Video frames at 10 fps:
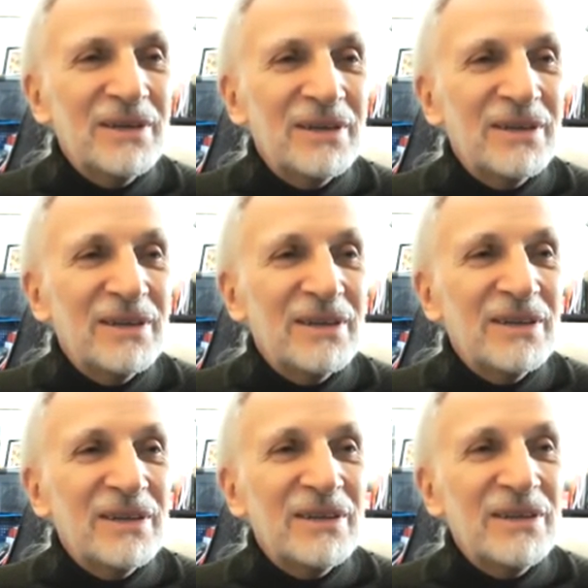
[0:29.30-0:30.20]
what's
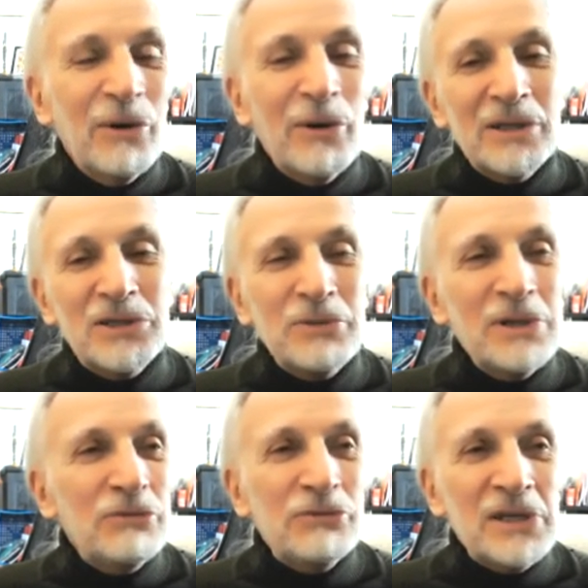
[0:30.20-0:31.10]
happening. Oh, it's
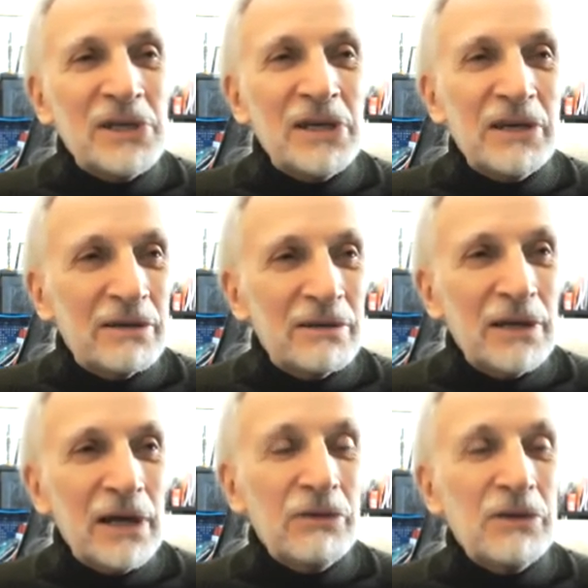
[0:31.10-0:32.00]
really freaky, you know,
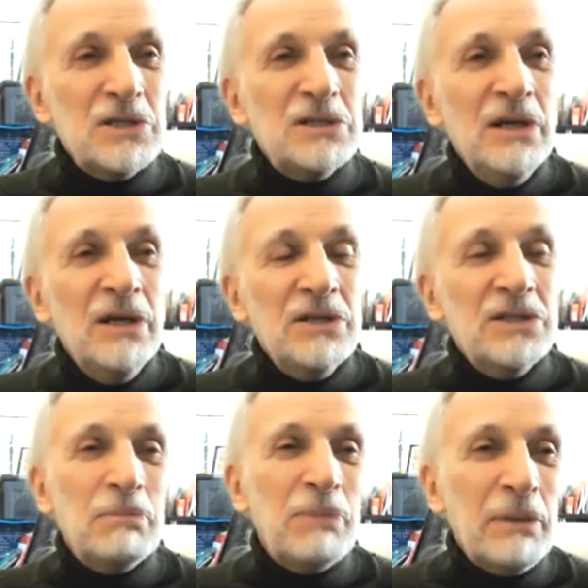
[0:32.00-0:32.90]
like these, this
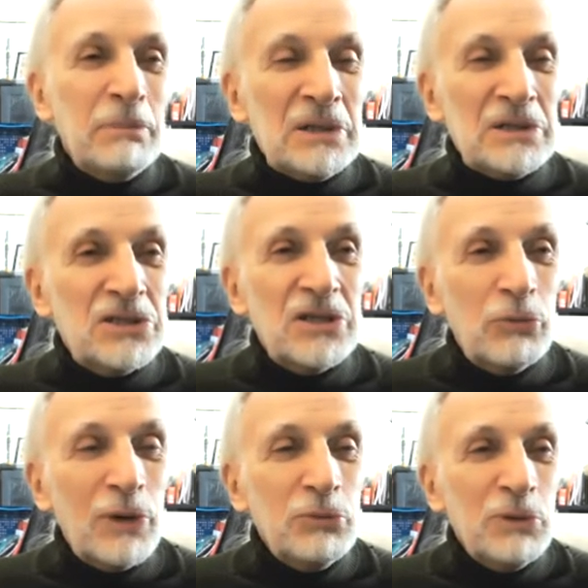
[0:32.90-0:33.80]
is a populist, uh,
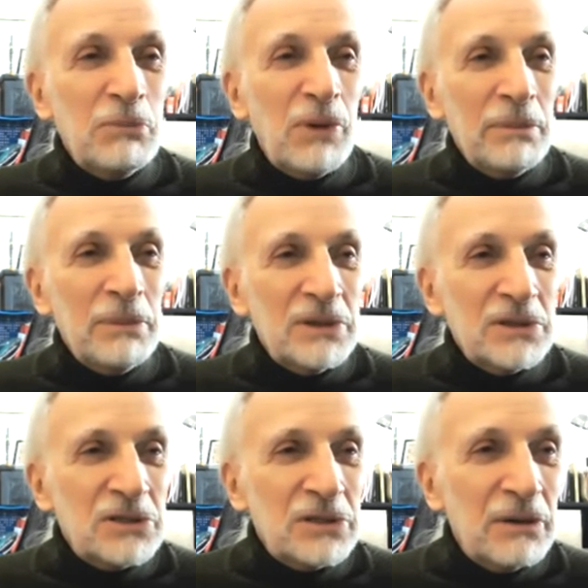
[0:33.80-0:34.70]
right-wing
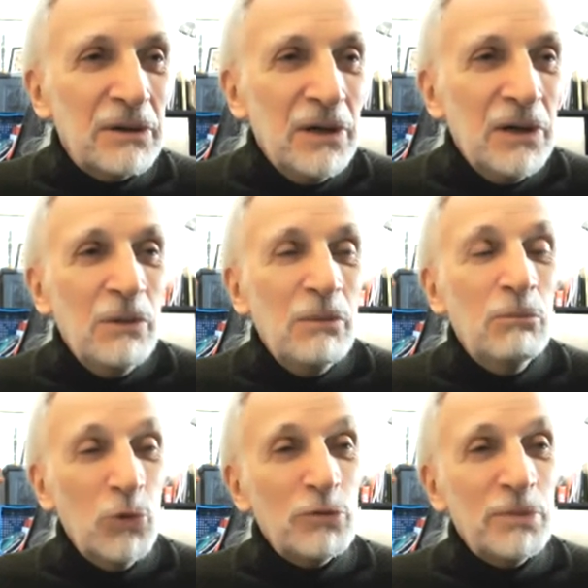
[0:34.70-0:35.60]
populist uh,
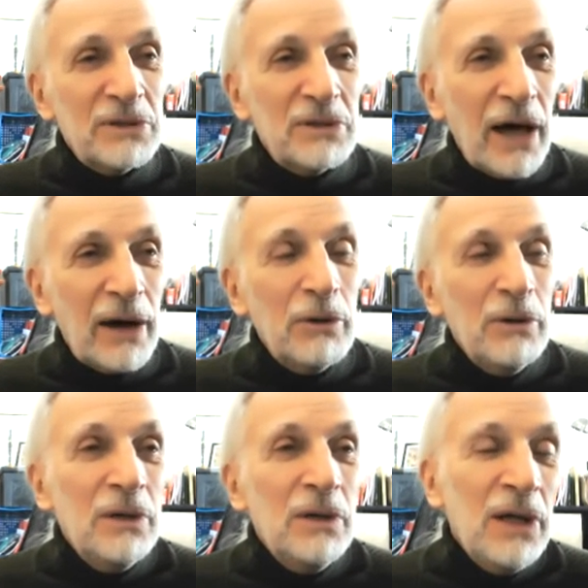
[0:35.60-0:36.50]
movement now,
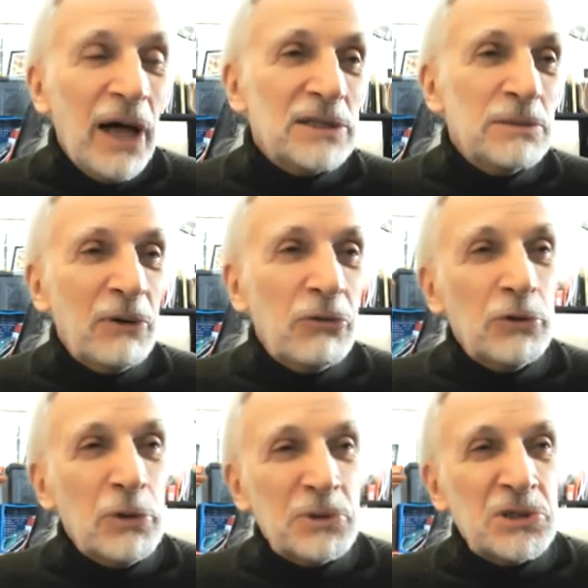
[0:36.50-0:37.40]
has about
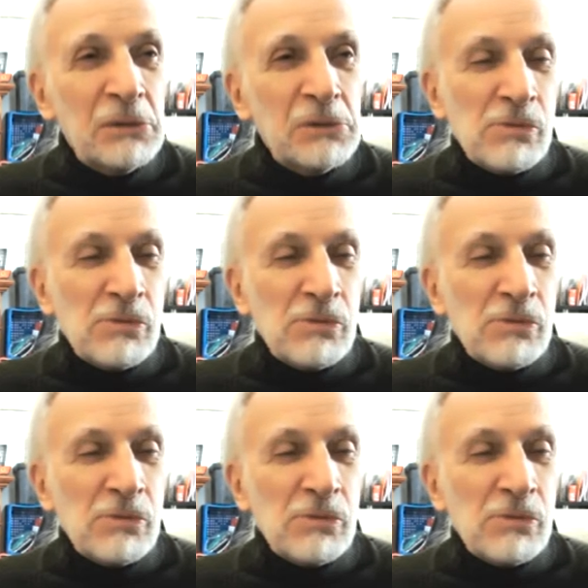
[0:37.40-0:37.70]
thirty percent